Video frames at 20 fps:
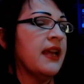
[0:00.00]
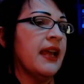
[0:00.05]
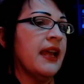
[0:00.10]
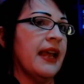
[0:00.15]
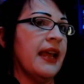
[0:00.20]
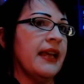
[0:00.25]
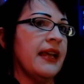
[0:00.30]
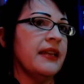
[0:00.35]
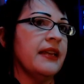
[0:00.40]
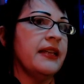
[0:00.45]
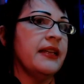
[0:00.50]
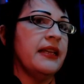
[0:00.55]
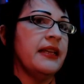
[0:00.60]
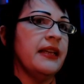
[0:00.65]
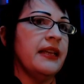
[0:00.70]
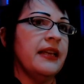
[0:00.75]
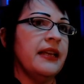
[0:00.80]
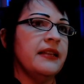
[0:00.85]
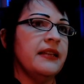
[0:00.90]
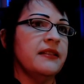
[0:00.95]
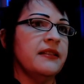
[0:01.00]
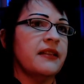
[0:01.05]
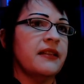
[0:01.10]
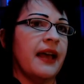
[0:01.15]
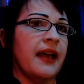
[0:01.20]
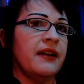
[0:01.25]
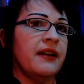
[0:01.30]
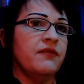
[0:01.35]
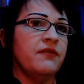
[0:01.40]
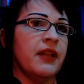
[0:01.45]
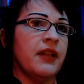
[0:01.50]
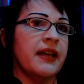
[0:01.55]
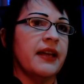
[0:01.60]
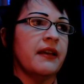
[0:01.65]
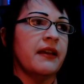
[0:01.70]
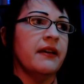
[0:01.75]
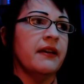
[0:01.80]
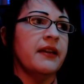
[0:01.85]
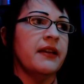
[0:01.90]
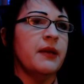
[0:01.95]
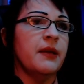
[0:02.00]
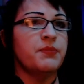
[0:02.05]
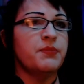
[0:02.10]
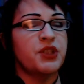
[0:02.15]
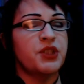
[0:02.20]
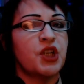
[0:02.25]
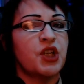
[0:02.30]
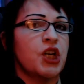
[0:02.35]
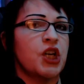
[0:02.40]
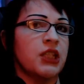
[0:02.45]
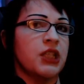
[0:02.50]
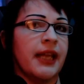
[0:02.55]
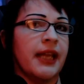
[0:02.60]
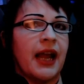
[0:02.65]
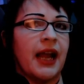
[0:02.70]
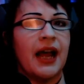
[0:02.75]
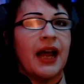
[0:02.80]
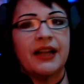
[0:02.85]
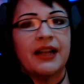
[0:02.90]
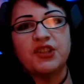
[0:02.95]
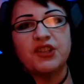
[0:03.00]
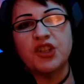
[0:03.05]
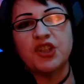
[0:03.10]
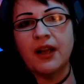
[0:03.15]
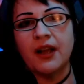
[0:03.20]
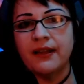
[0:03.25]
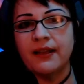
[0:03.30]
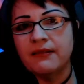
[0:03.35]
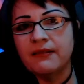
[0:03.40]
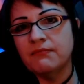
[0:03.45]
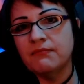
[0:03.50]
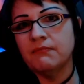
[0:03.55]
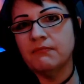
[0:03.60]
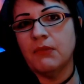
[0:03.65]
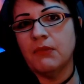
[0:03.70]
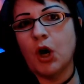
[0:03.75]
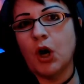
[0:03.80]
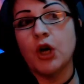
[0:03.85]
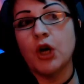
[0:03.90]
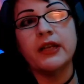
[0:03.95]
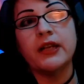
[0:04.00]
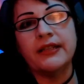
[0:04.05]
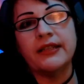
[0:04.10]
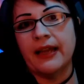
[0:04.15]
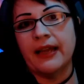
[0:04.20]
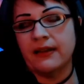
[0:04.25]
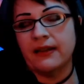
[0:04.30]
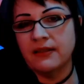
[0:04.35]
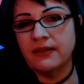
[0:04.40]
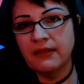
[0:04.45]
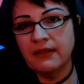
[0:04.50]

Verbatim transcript: And he is kind of like a hipster, like a hotshot architect.